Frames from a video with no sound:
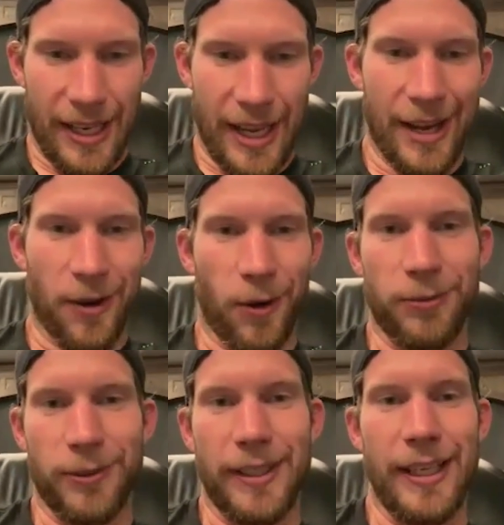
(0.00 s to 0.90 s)
and
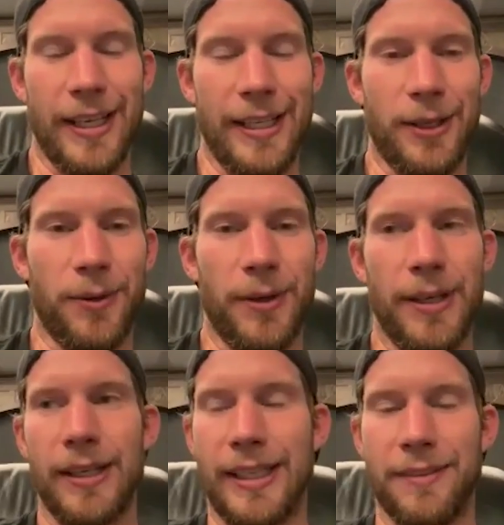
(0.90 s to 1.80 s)
hopefully you know
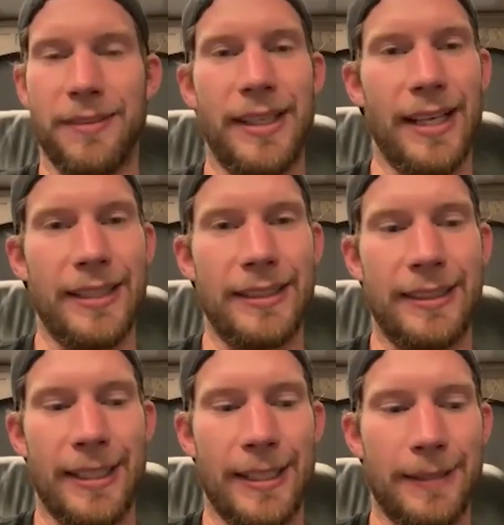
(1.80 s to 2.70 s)
give the guys
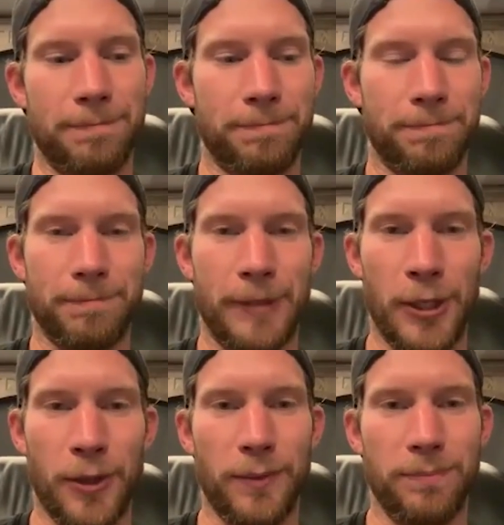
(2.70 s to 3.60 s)
um, you
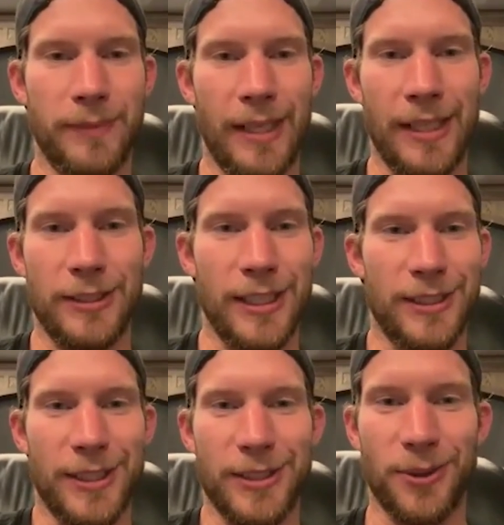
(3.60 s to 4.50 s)
know as
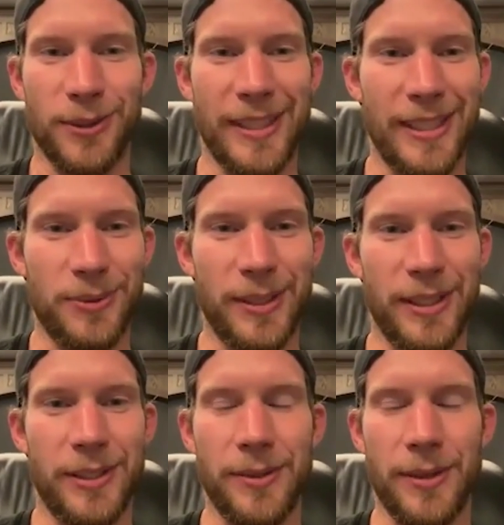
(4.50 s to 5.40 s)
as good as goaltending as we
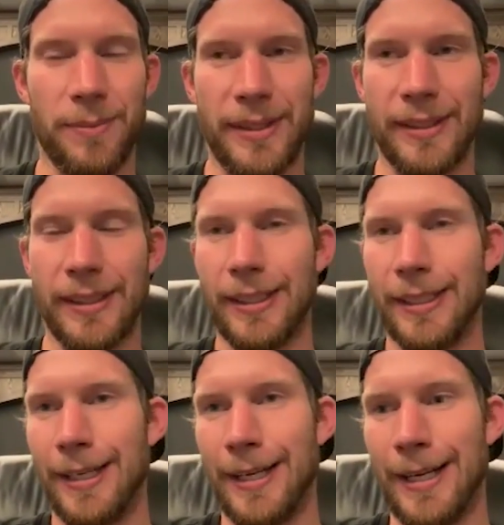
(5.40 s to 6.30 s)
can do. I mean,
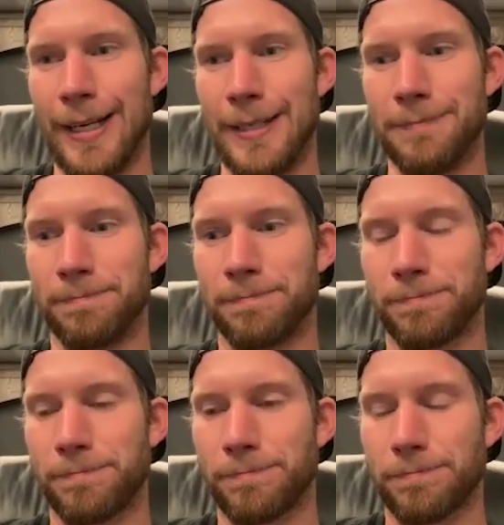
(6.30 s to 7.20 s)
um,
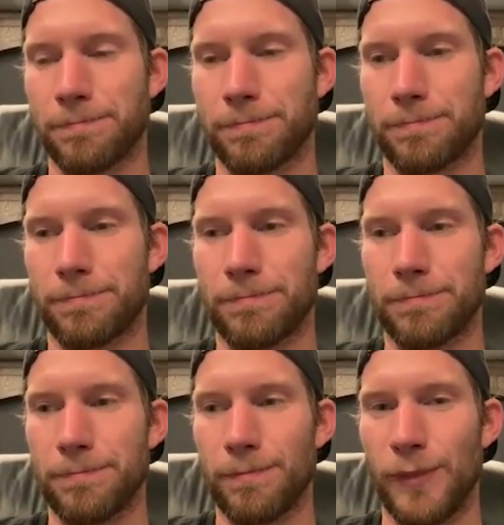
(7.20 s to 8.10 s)

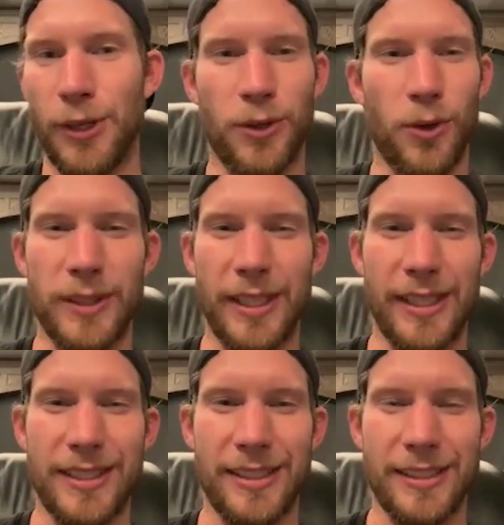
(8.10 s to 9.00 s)
you know, goaltending
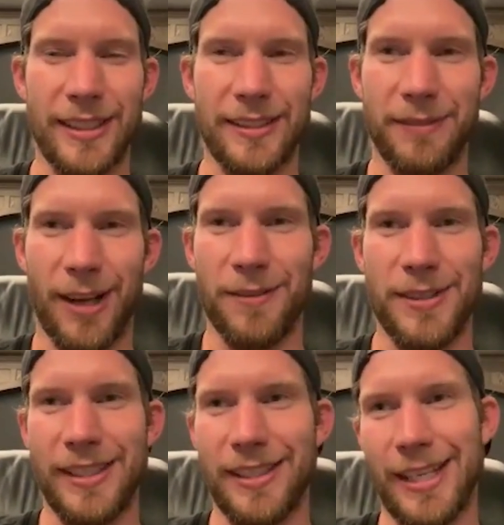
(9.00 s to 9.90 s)
is such a
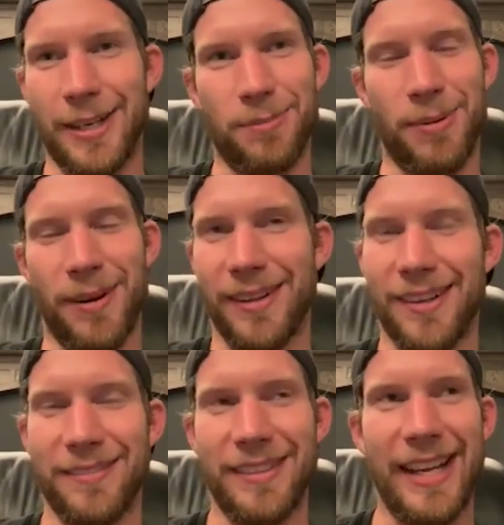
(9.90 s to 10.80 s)
obviously integral part of,
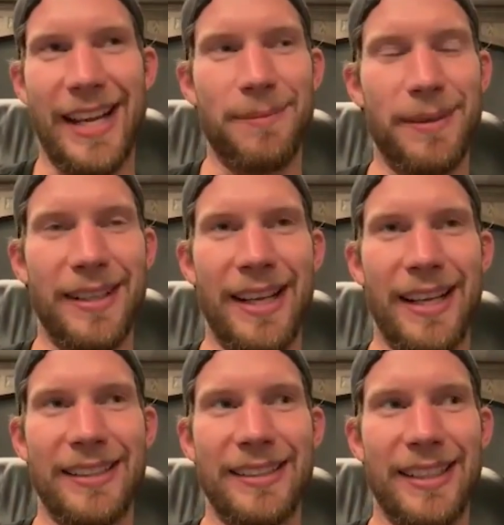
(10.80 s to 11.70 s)
of the game, and
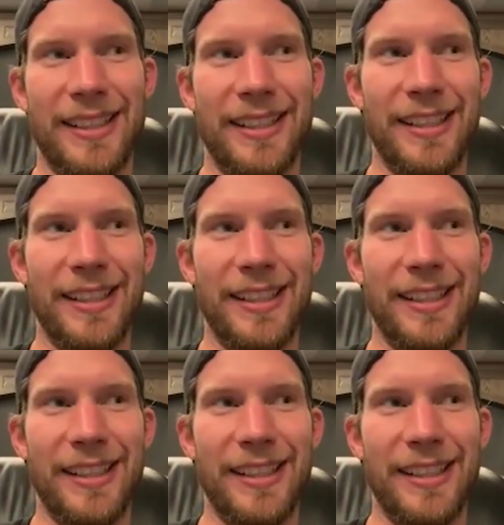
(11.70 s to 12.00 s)
and uh,